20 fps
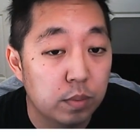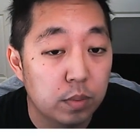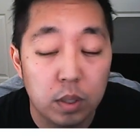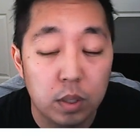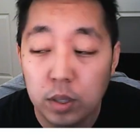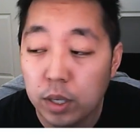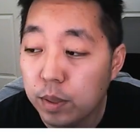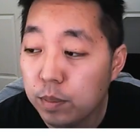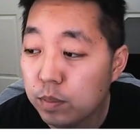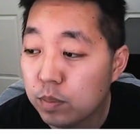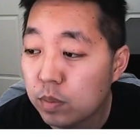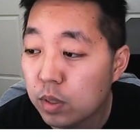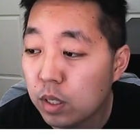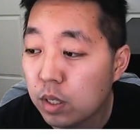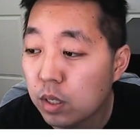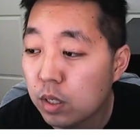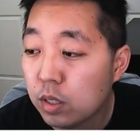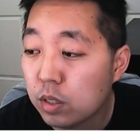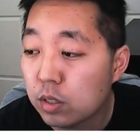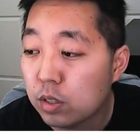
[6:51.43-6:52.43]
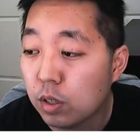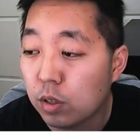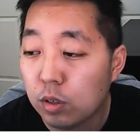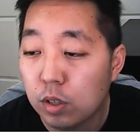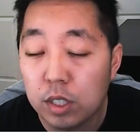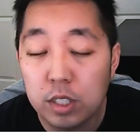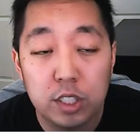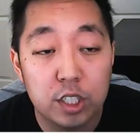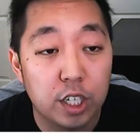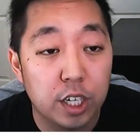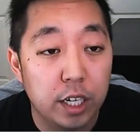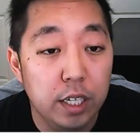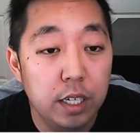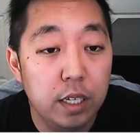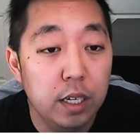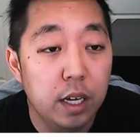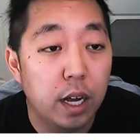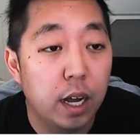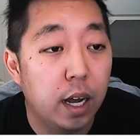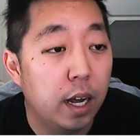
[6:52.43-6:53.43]
Okay, so it looks
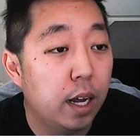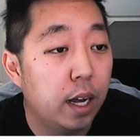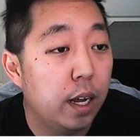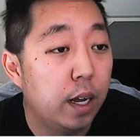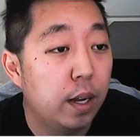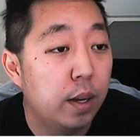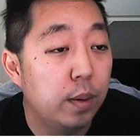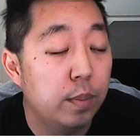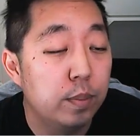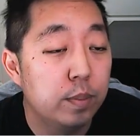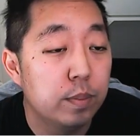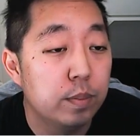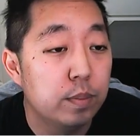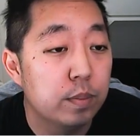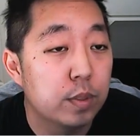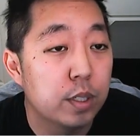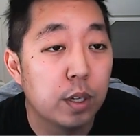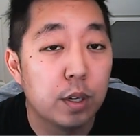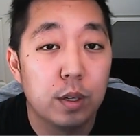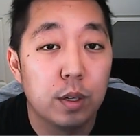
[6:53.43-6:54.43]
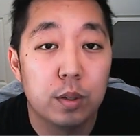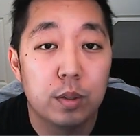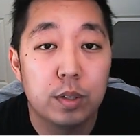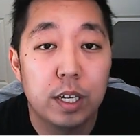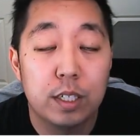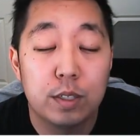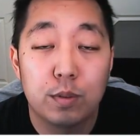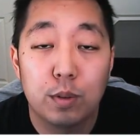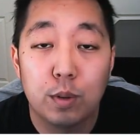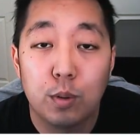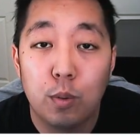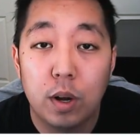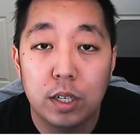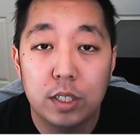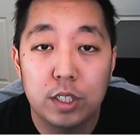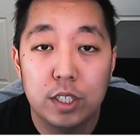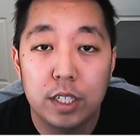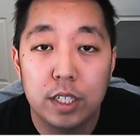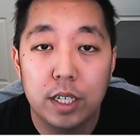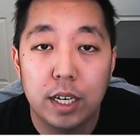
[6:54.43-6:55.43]
good. Um, so thanks for
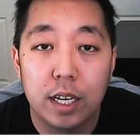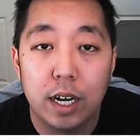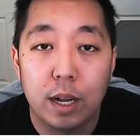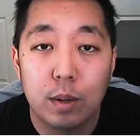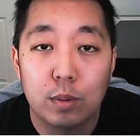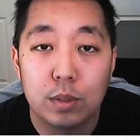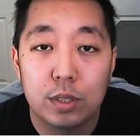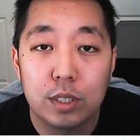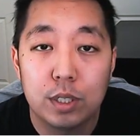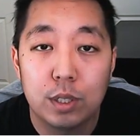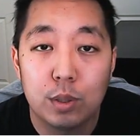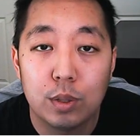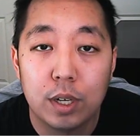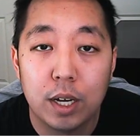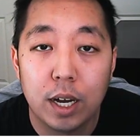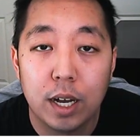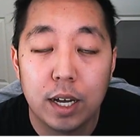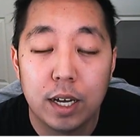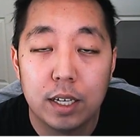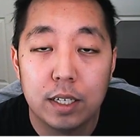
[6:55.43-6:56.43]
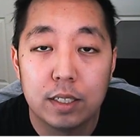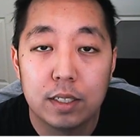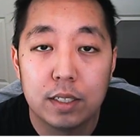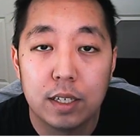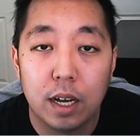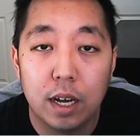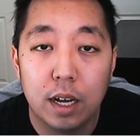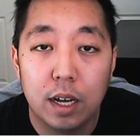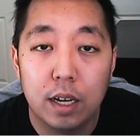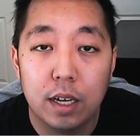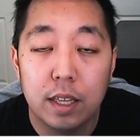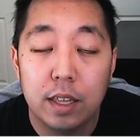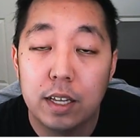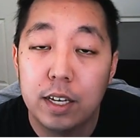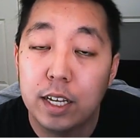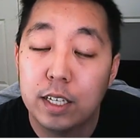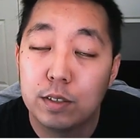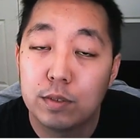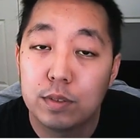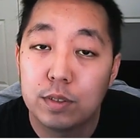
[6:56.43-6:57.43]
watching, and I will see you guys uh, in the
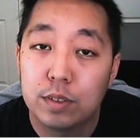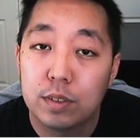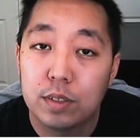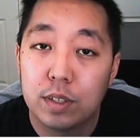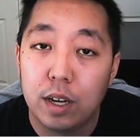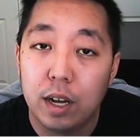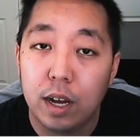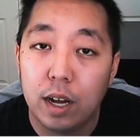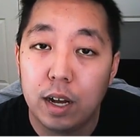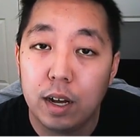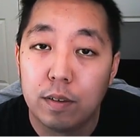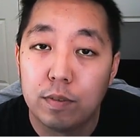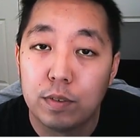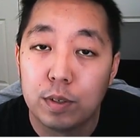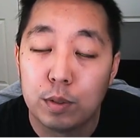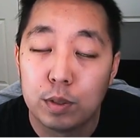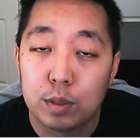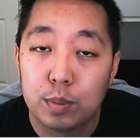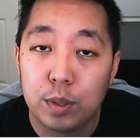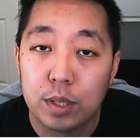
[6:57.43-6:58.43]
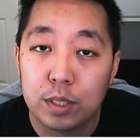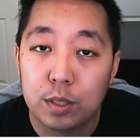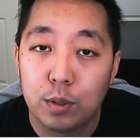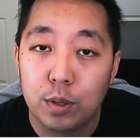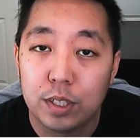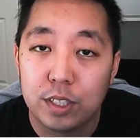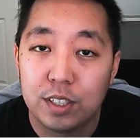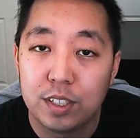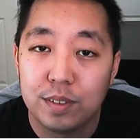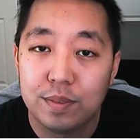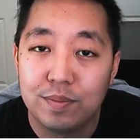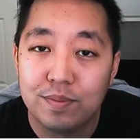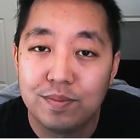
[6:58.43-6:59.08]
next uh, free response question.